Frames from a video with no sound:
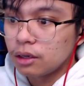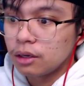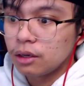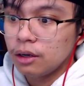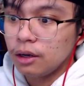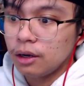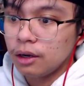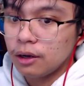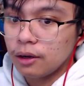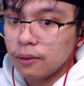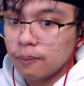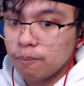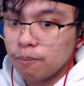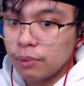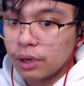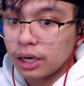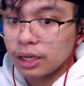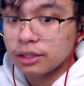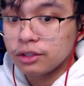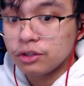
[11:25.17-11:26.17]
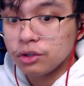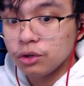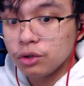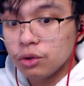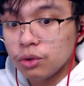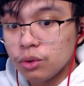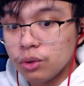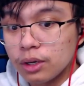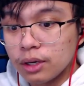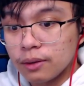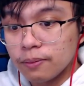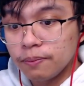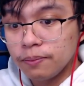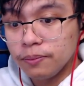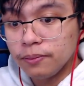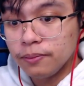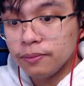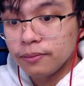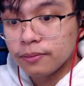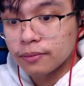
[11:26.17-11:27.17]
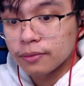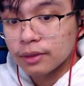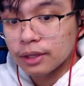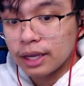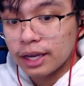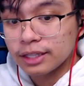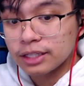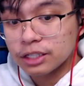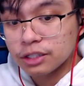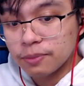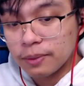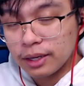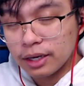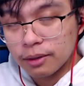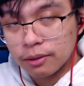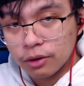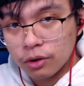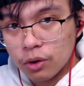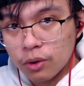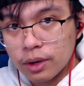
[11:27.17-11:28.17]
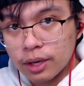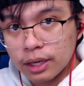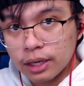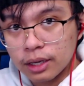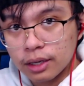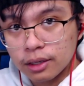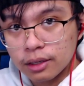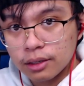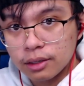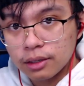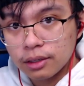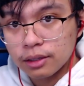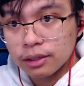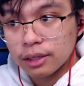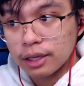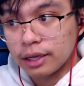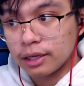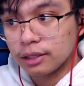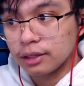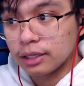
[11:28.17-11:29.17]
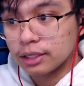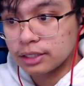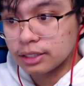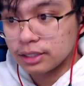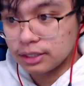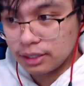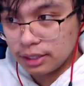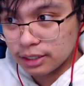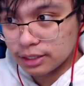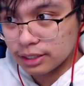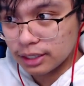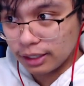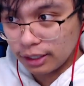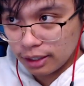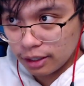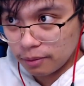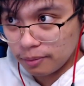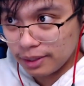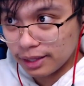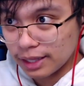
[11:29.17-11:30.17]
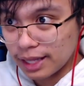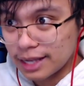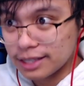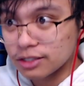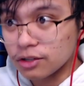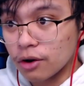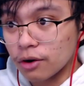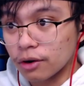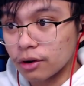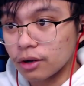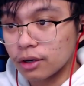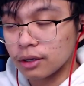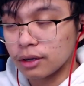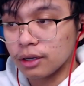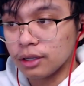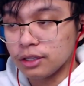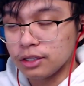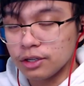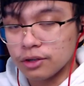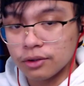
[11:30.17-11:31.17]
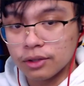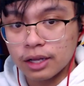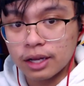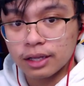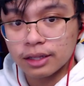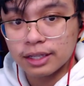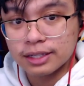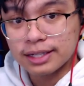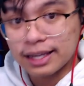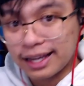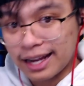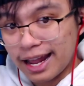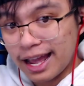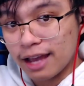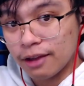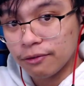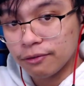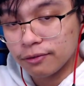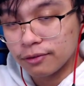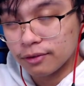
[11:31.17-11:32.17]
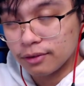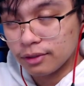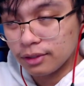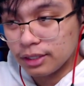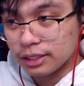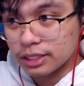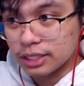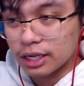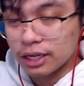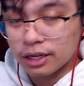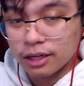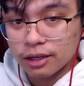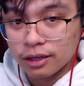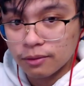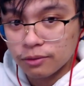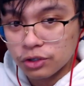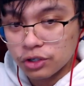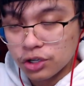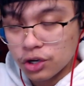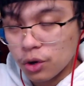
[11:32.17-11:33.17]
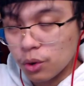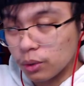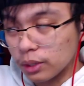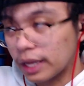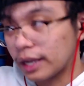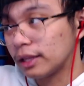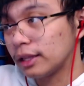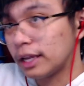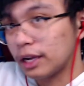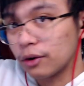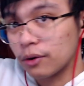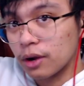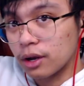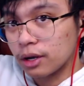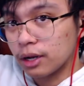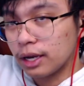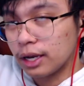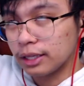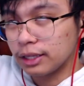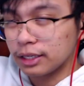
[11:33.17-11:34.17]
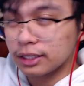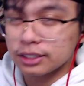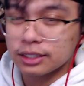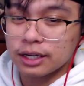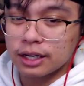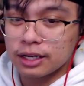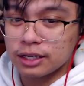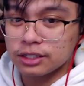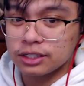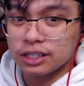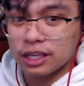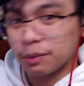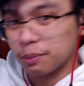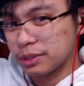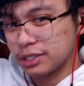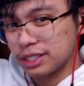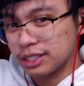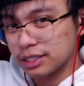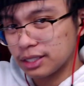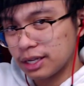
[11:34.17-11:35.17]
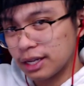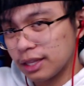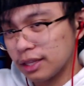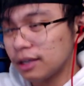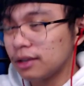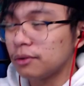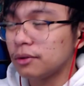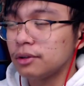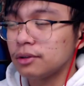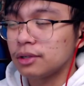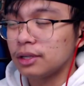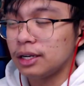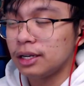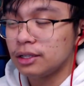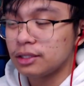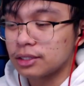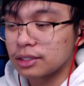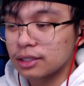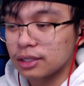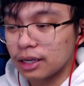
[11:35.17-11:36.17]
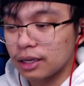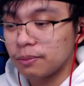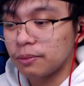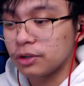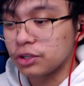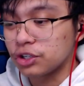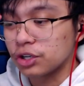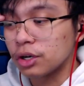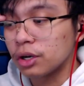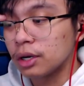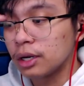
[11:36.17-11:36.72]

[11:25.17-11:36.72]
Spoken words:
But I do anticipate it going like this is gonna be the last arc until the second half is gonna show like later on. I think it's gonna skip a season. I think it is, pretty sure.